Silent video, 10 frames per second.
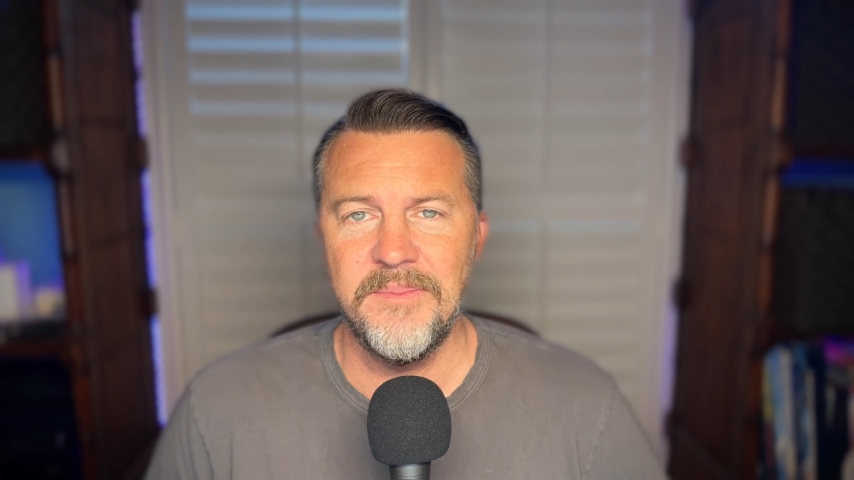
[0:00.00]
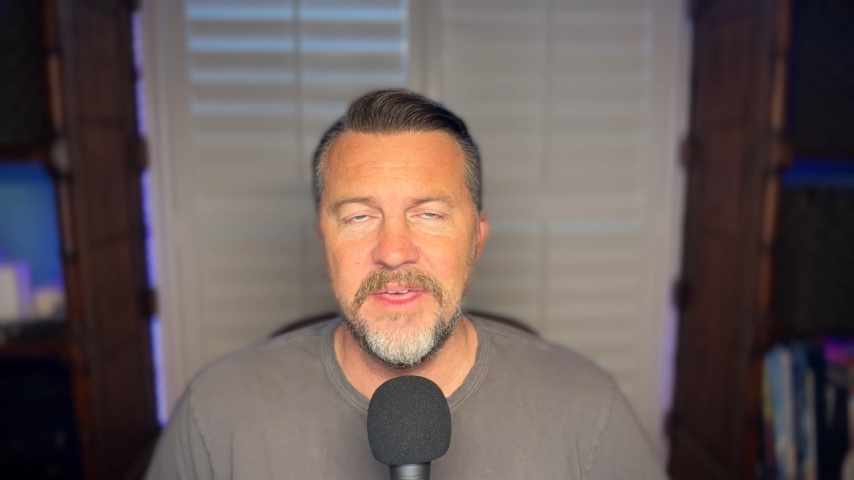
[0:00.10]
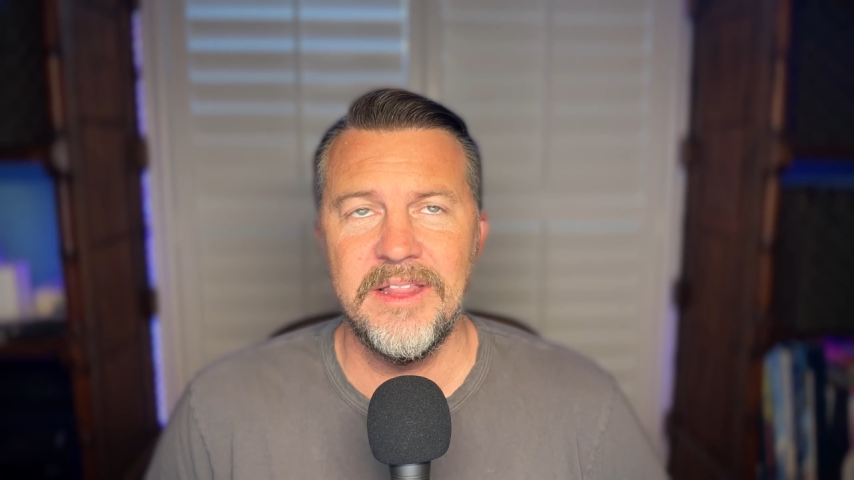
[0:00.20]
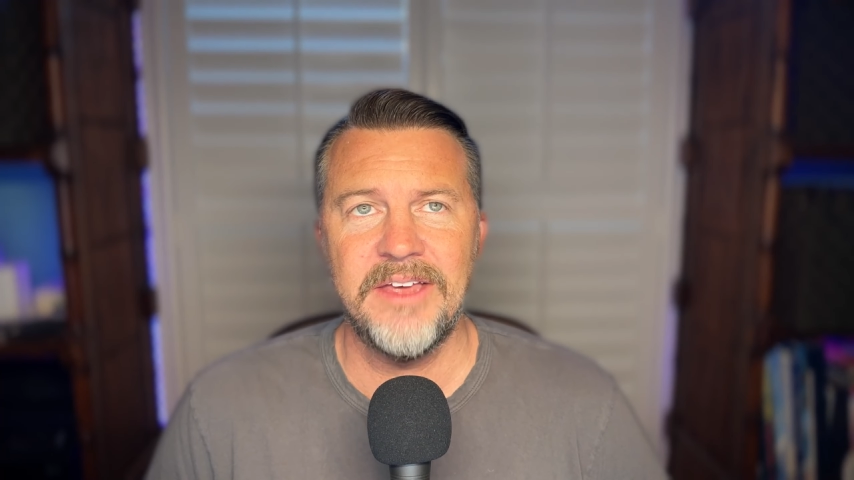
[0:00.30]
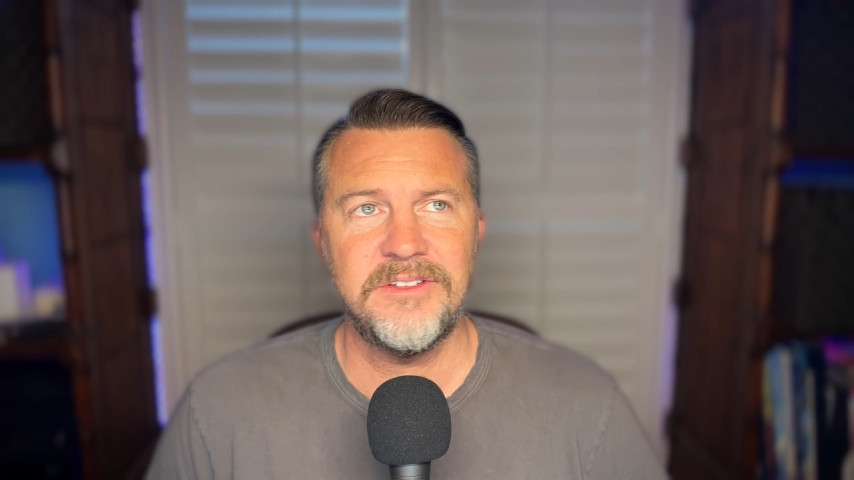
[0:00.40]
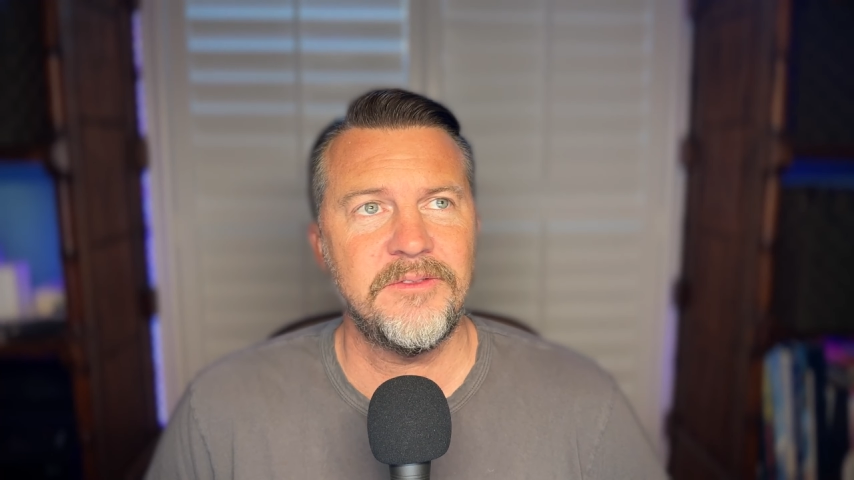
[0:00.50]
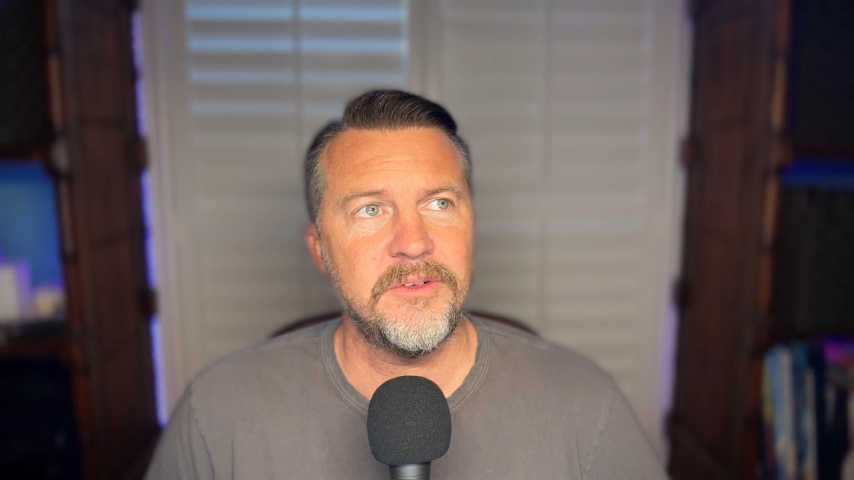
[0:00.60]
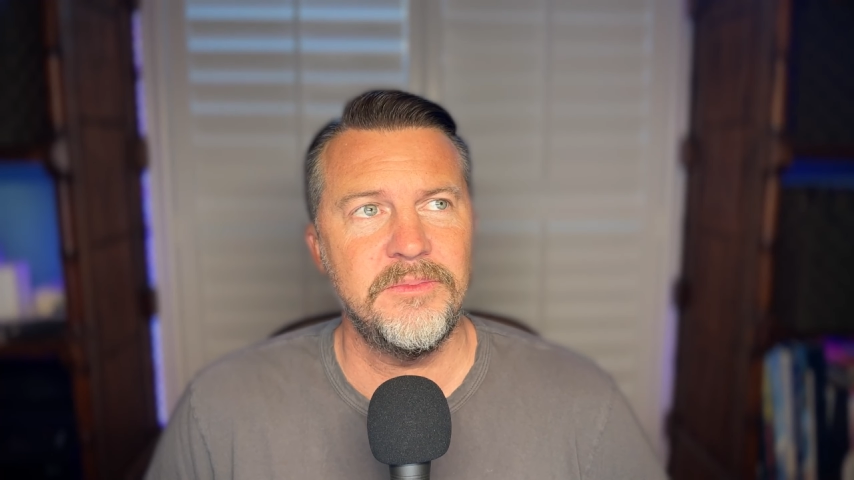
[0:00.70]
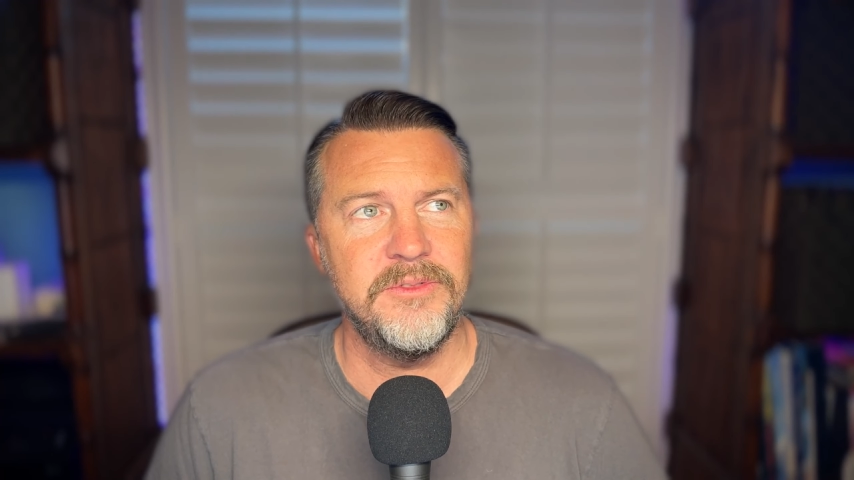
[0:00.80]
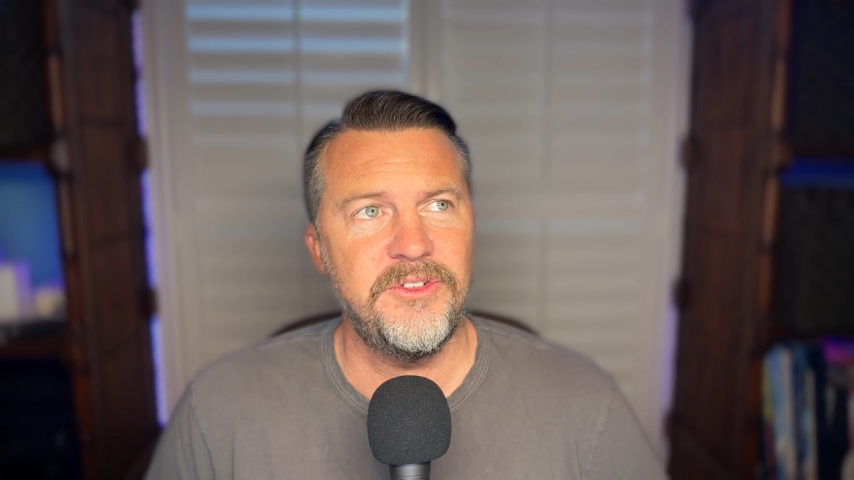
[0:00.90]
They lasted
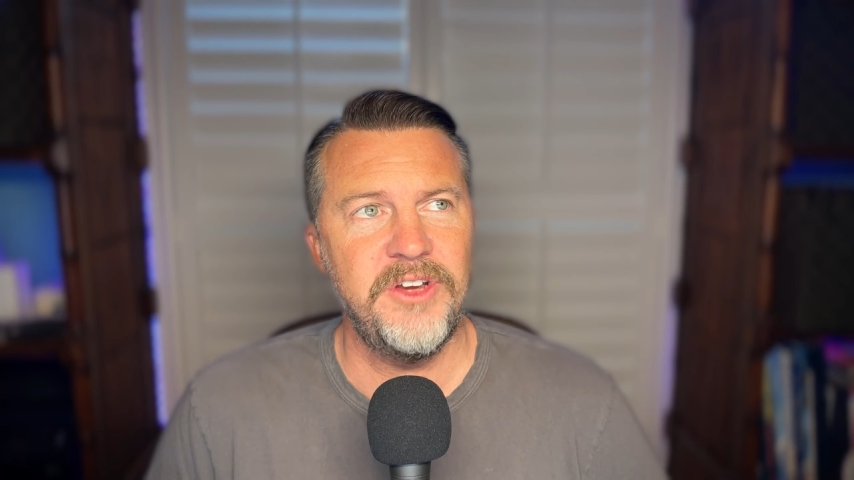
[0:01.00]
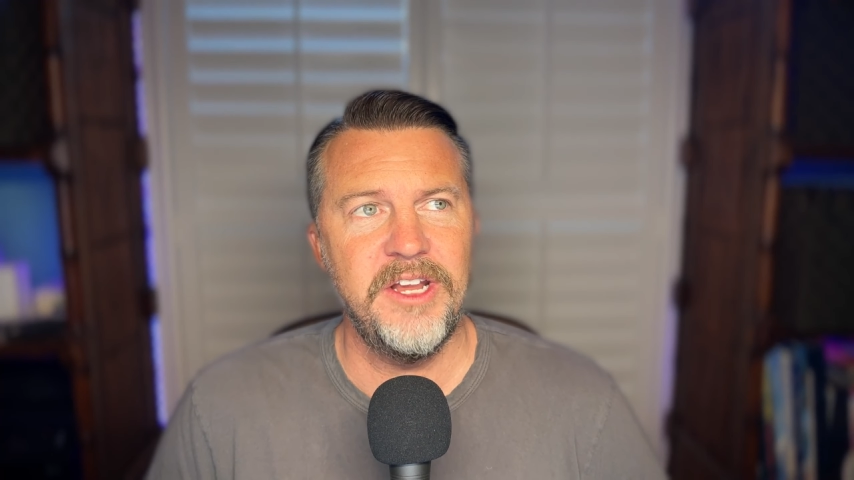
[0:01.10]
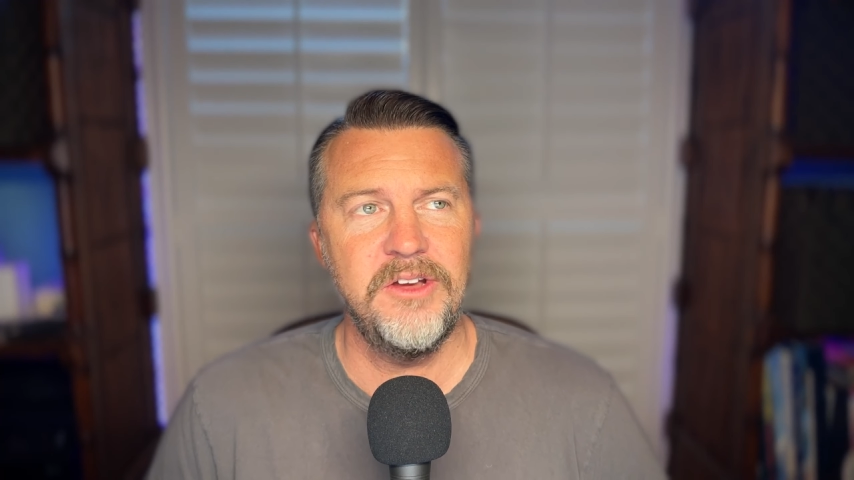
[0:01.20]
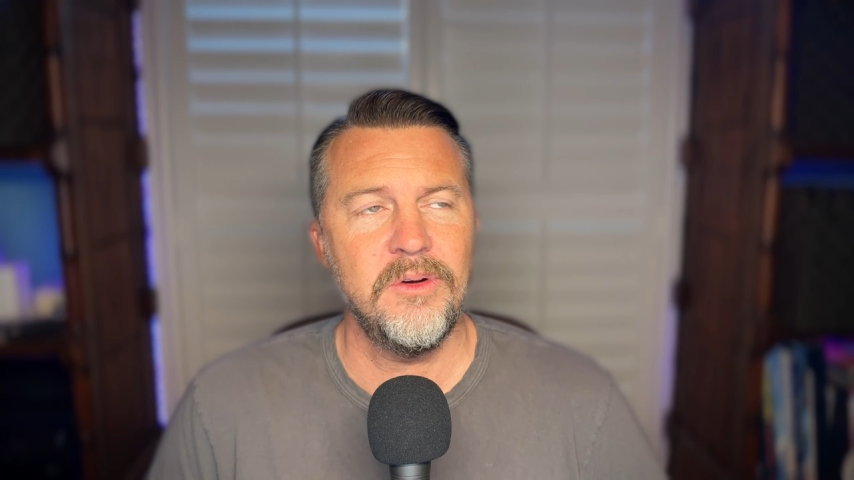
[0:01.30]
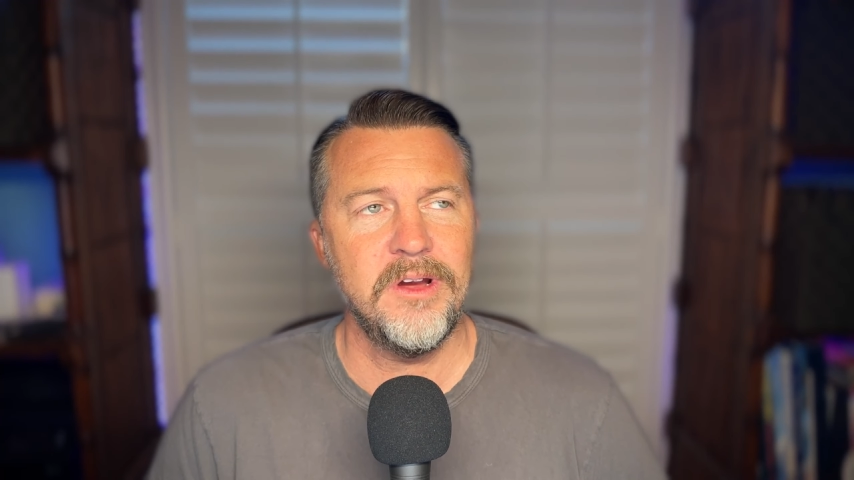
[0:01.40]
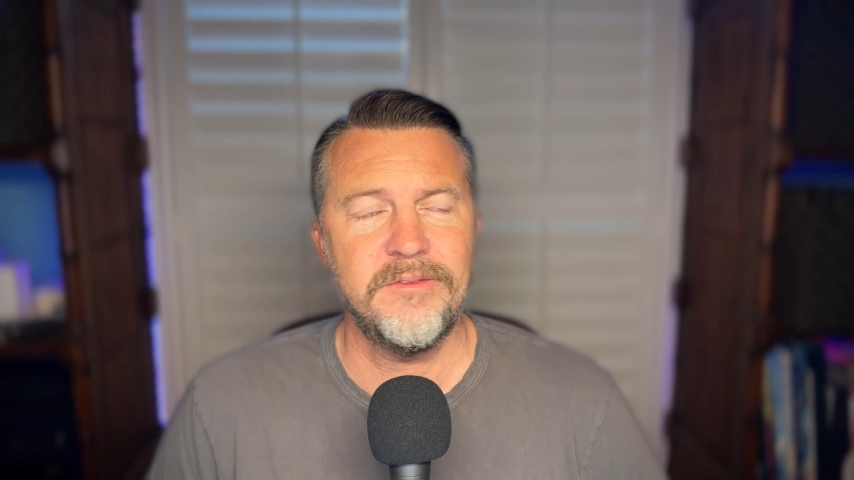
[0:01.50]
from January